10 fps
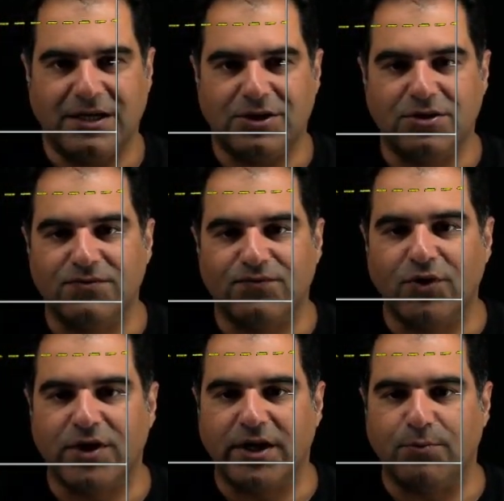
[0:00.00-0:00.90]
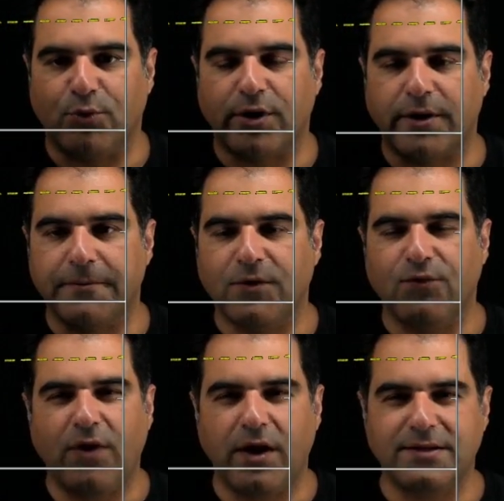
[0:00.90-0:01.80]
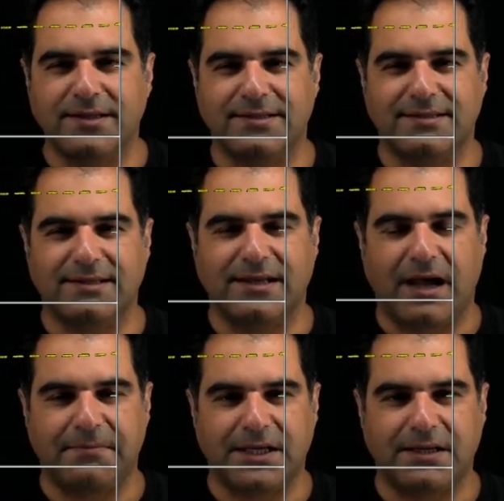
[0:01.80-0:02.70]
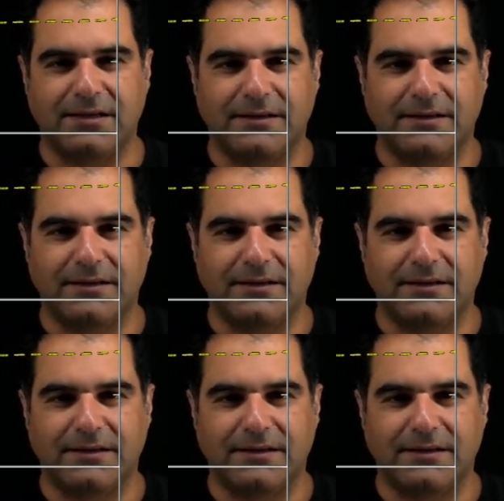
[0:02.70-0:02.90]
doesn't work anymore. Why such a thing happened?